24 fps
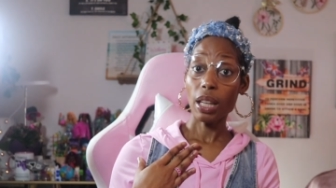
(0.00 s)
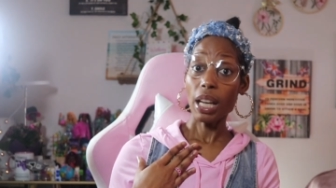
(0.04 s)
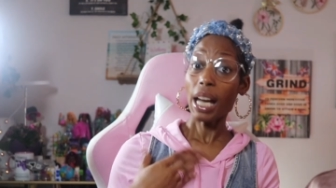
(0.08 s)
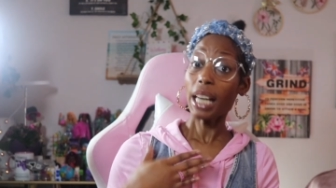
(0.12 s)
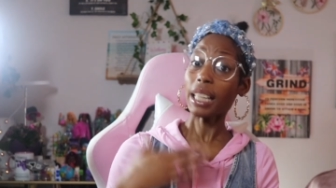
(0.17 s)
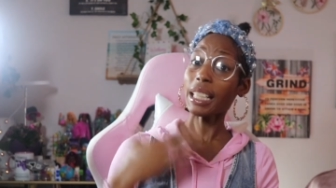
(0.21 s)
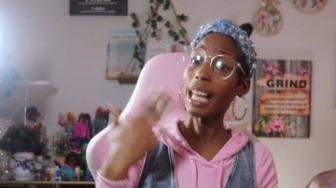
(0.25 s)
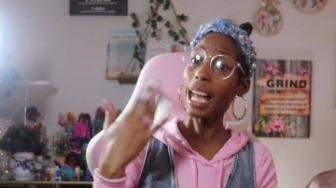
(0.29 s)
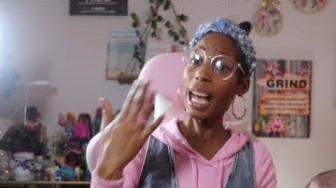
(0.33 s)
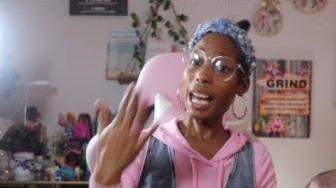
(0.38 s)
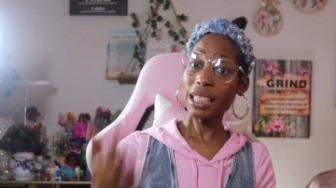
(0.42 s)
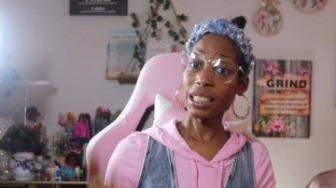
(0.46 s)

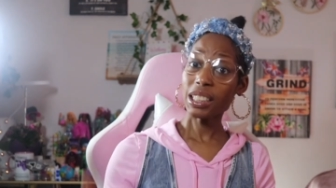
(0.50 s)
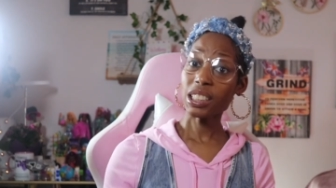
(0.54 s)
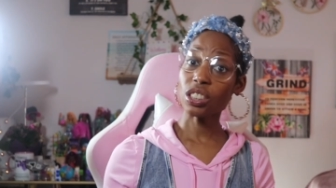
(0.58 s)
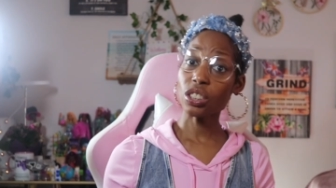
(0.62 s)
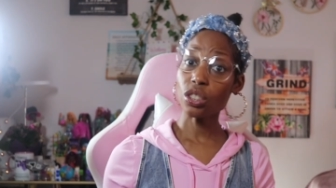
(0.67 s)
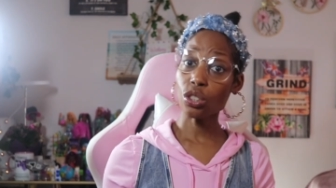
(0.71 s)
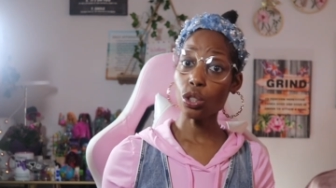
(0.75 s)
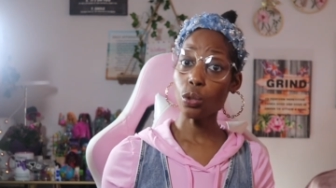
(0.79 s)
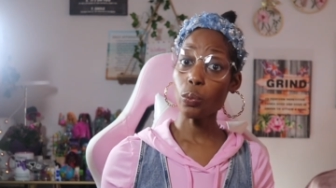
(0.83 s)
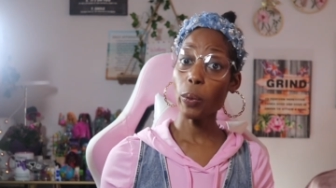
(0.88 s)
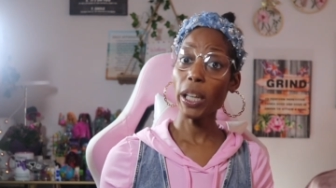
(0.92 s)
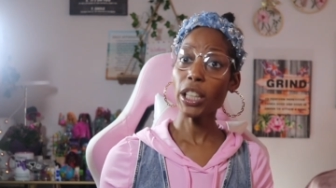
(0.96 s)
And I had a
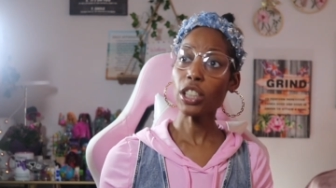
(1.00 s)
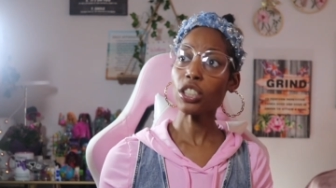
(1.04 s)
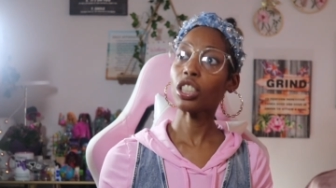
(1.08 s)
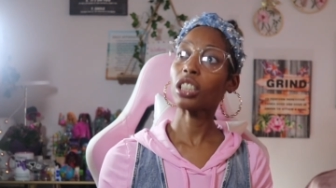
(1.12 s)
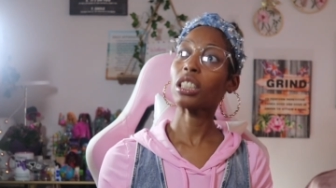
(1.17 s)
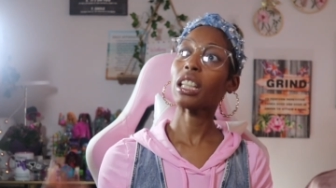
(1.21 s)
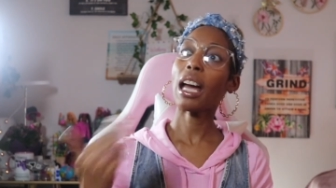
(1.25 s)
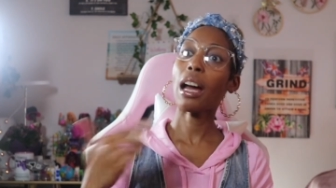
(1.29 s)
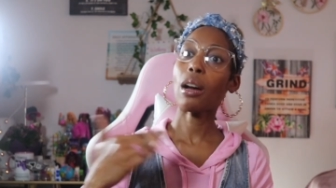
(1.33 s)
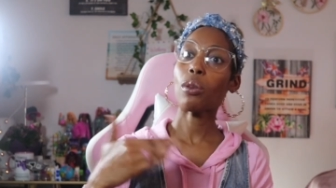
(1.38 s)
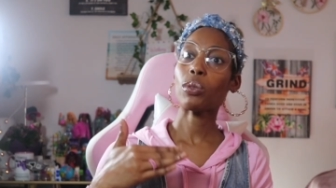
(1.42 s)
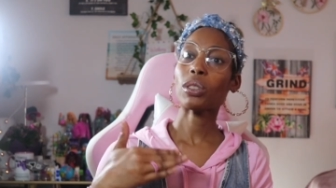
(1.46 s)

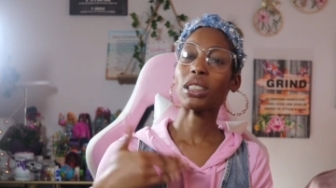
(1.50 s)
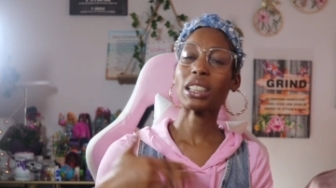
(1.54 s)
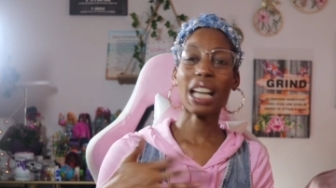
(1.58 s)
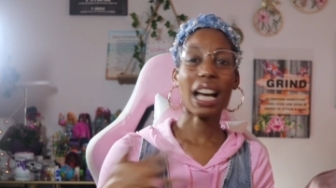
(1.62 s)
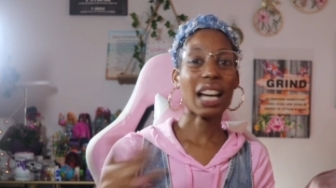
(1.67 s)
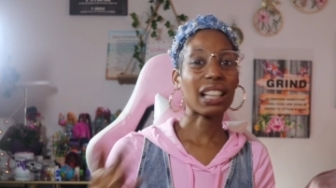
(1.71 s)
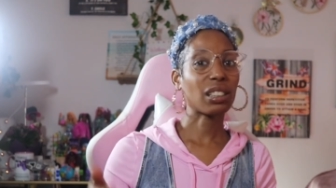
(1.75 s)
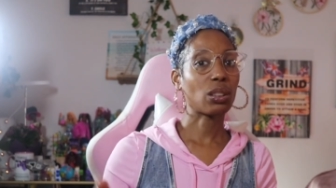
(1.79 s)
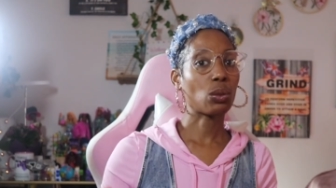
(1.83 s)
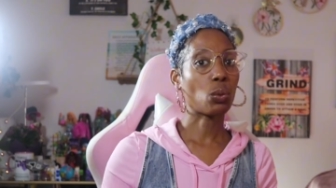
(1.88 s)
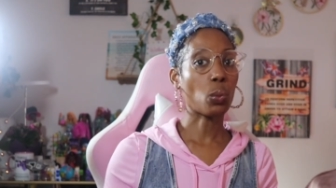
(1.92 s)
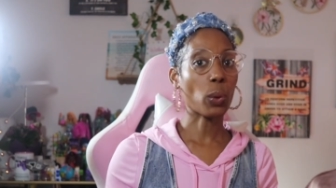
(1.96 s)
situation that was
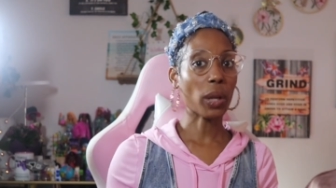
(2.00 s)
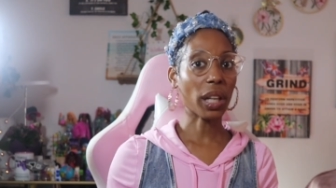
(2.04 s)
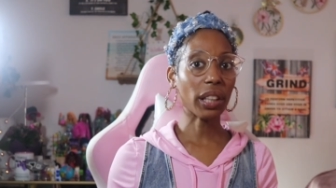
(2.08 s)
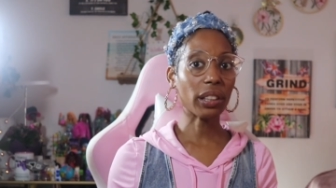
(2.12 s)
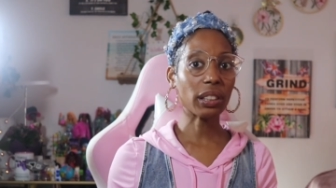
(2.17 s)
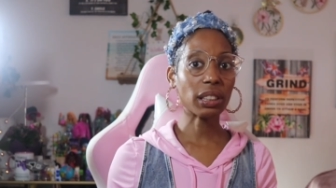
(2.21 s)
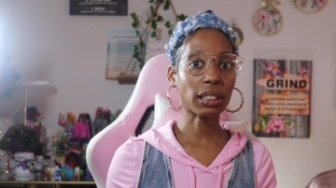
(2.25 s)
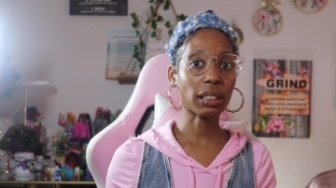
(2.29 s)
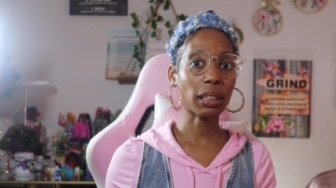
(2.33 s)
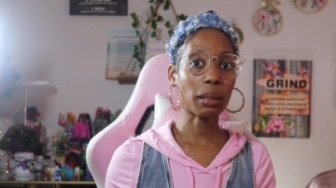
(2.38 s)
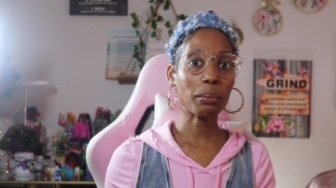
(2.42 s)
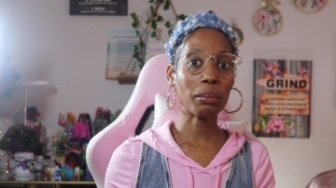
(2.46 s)
kind of
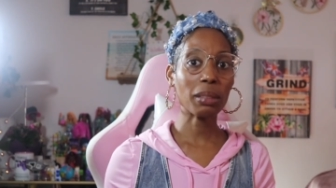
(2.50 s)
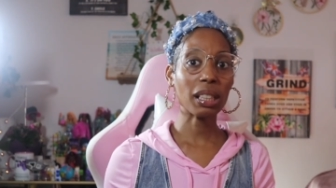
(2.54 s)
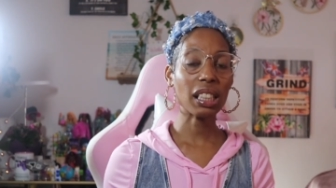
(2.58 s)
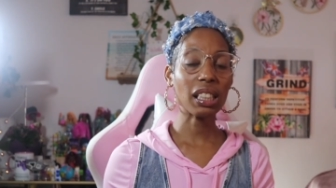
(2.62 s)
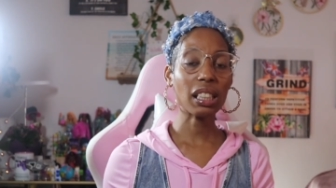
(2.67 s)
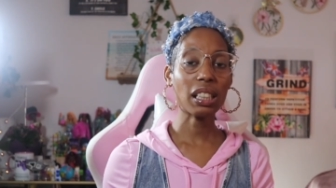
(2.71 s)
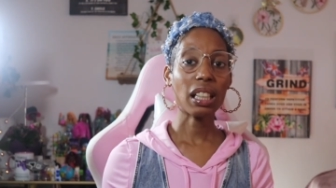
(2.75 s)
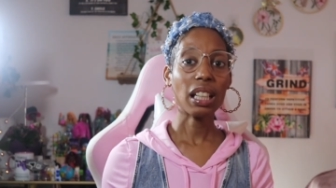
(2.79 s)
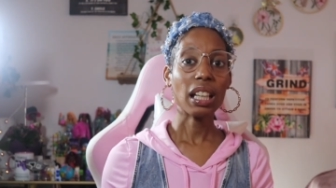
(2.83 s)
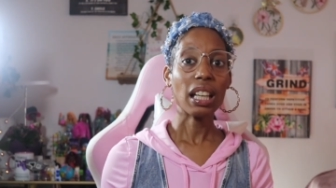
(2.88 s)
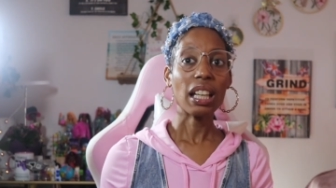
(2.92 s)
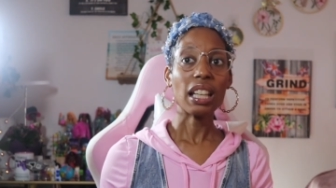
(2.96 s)
weird to
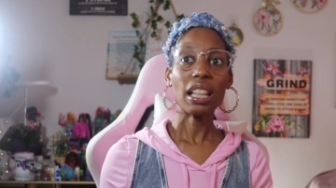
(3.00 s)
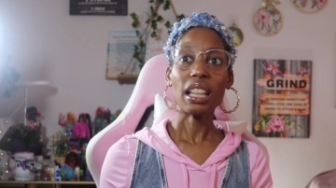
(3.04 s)
me.